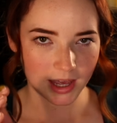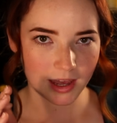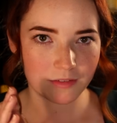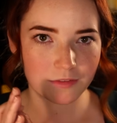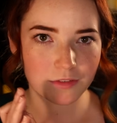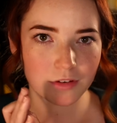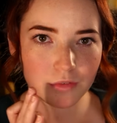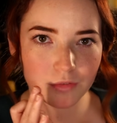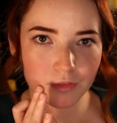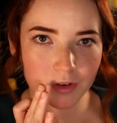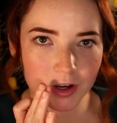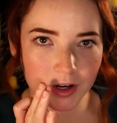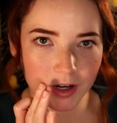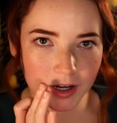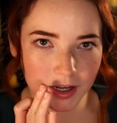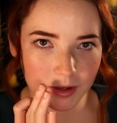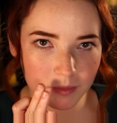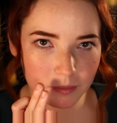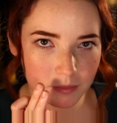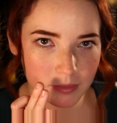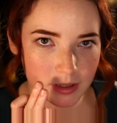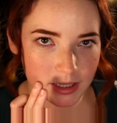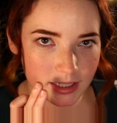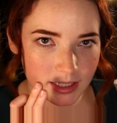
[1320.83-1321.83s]
have a
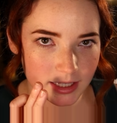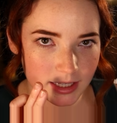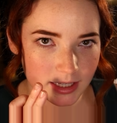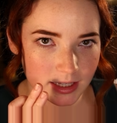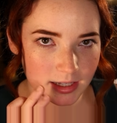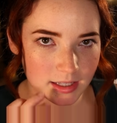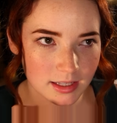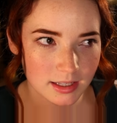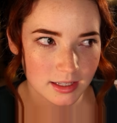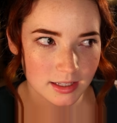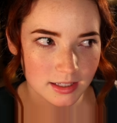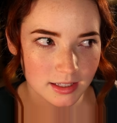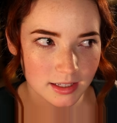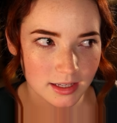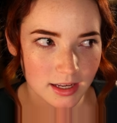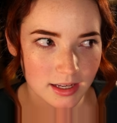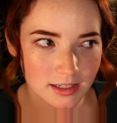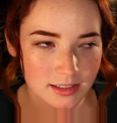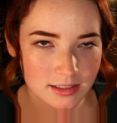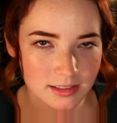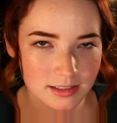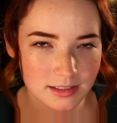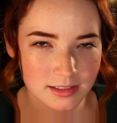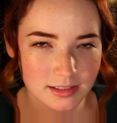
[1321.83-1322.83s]
very picky
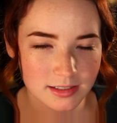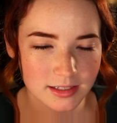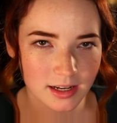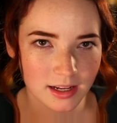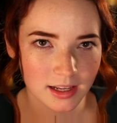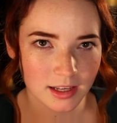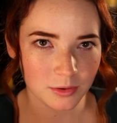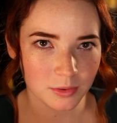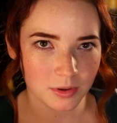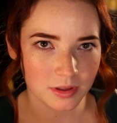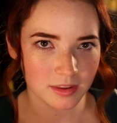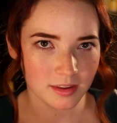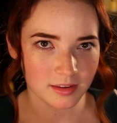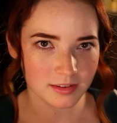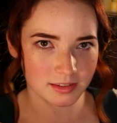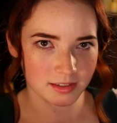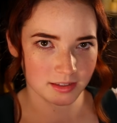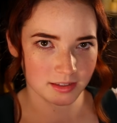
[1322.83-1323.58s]
guest staying with